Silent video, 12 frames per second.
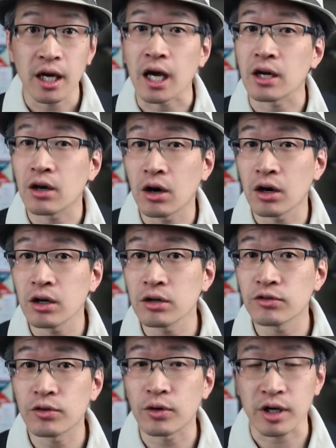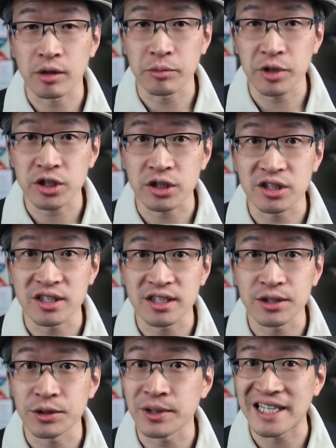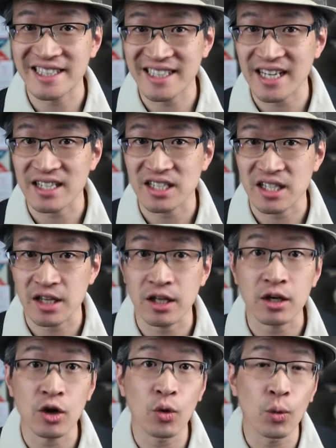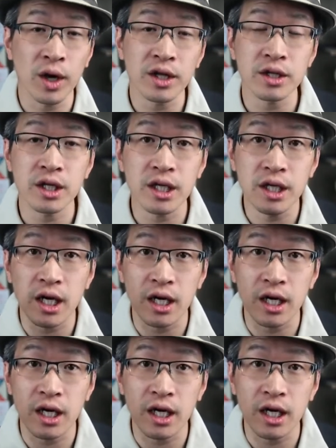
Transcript: and called for a commission to assess the quality